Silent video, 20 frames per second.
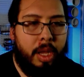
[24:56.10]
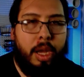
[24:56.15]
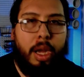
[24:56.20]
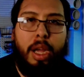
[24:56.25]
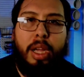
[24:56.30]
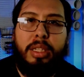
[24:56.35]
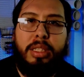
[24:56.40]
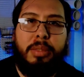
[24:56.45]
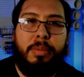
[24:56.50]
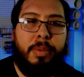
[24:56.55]

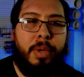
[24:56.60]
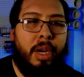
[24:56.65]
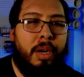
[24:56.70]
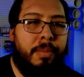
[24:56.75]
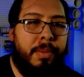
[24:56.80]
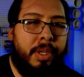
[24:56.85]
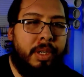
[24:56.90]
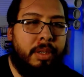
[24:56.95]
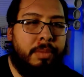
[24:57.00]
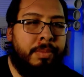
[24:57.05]
Awesome,
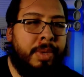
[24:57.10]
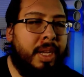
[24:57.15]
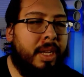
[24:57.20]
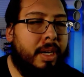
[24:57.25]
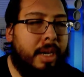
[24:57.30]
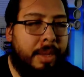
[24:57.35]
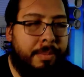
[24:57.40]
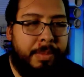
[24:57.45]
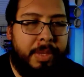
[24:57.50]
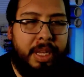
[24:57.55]
Garmin. Man,
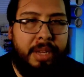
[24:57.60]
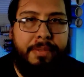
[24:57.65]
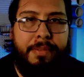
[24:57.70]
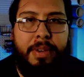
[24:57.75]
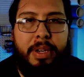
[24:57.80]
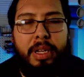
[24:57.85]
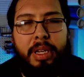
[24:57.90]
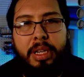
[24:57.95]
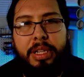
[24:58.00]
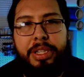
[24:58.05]
I'm
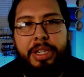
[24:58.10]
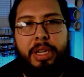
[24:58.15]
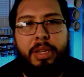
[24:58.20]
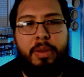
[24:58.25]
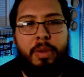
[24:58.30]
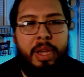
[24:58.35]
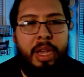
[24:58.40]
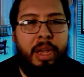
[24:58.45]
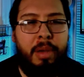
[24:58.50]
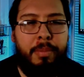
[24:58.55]
definitely gonna check
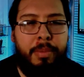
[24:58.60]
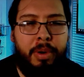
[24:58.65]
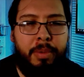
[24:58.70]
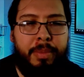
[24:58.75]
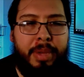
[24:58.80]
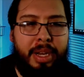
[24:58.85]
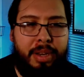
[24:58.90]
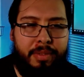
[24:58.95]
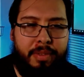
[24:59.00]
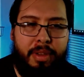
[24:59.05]
you out, bro.
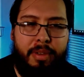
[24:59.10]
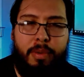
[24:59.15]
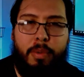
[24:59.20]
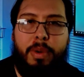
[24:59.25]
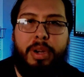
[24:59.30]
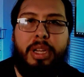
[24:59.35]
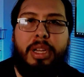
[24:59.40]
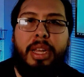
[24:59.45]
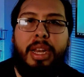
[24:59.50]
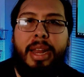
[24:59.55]
Man, if you ever
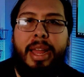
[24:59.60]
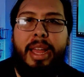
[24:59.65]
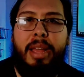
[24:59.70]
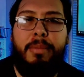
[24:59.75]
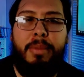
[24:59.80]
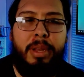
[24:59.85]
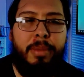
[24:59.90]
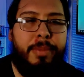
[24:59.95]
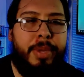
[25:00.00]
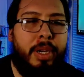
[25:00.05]
want to
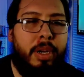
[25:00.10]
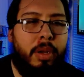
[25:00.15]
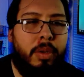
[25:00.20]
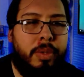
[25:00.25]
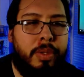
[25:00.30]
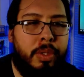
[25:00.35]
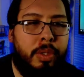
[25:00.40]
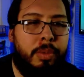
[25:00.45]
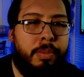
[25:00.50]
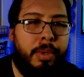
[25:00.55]
collab, let me know
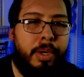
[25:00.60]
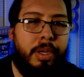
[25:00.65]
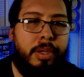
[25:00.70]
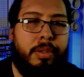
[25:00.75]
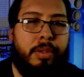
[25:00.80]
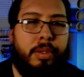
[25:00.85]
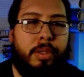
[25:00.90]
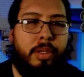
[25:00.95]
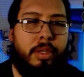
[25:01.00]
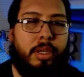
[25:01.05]
too, bro.
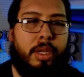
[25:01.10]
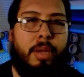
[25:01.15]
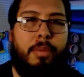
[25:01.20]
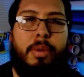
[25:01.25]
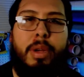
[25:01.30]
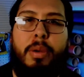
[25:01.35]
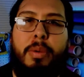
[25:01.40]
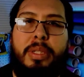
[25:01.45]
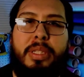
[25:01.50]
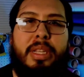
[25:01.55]
I'm
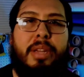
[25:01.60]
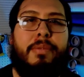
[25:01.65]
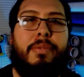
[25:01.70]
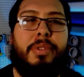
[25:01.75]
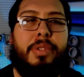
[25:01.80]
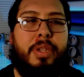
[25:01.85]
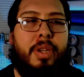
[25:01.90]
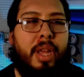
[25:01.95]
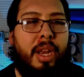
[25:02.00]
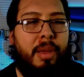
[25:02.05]
always down for
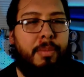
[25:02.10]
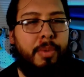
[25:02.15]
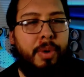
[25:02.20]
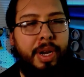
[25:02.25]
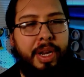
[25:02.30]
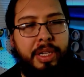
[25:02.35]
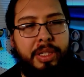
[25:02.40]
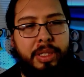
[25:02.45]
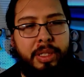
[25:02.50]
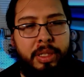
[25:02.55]

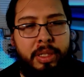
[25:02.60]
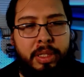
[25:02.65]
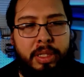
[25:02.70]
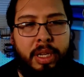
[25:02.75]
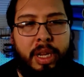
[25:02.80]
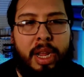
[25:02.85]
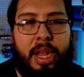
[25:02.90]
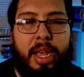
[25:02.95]
collaborations.